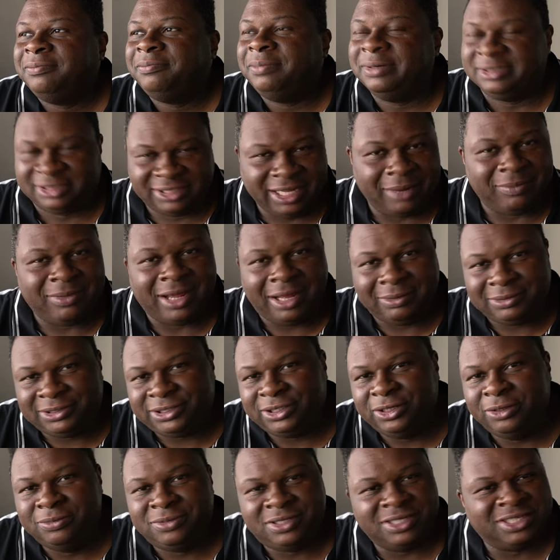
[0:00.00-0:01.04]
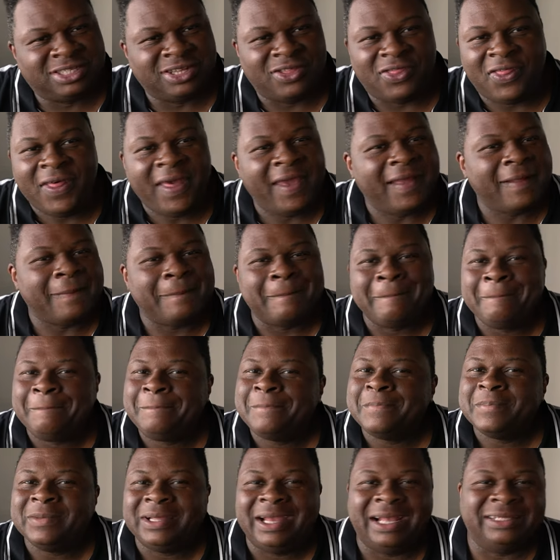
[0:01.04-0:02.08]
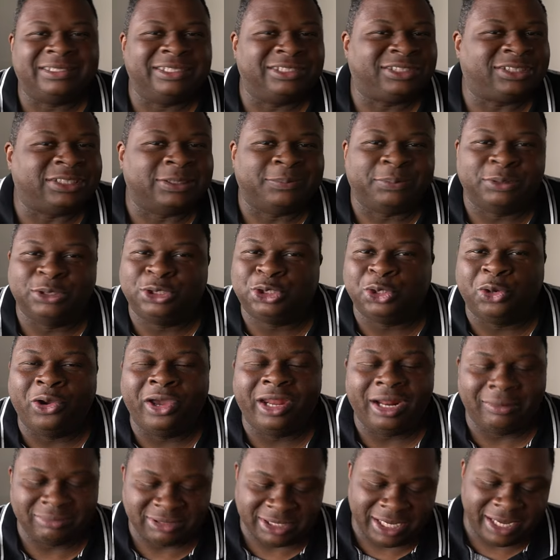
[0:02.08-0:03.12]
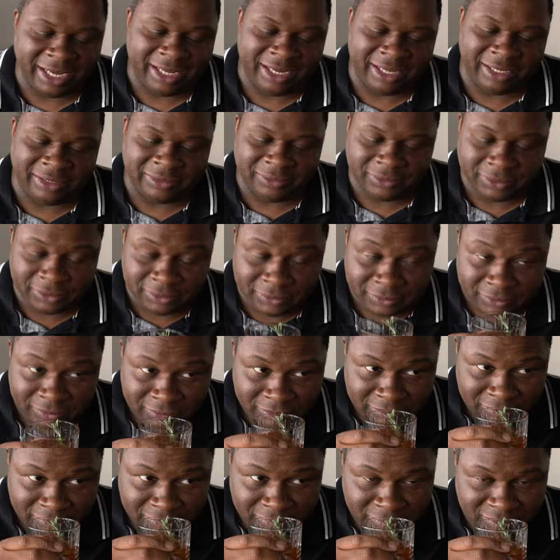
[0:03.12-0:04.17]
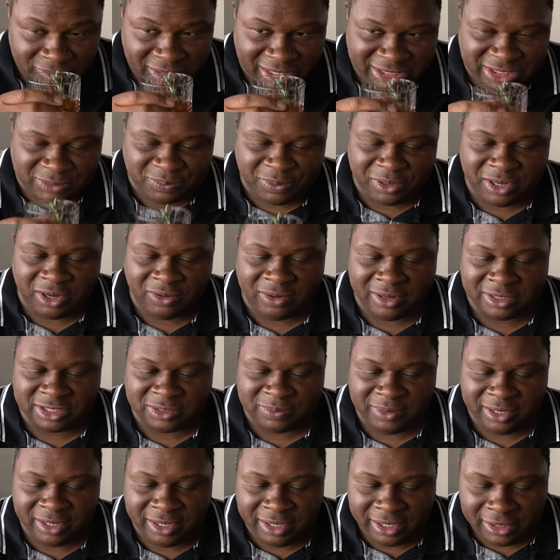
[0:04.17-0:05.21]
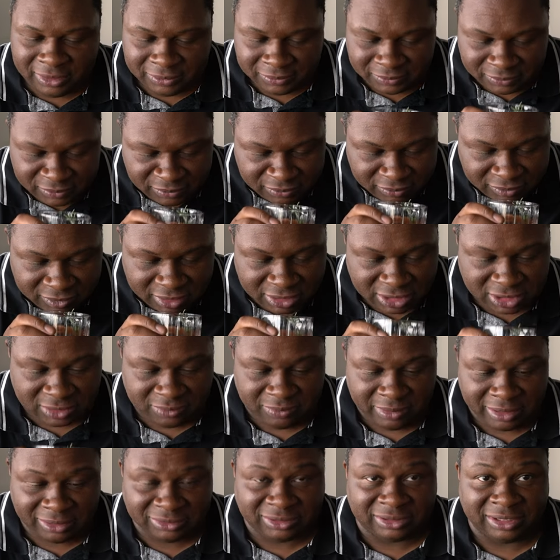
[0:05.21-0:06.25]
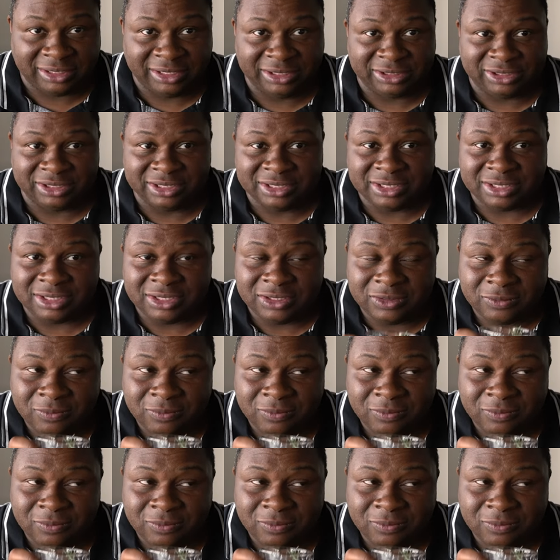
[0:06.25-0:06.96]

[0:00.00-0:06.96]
but stamped ice cubes is a thing. It's a simple joy, and I'm taking it. That sprig of rosemary smells delicious.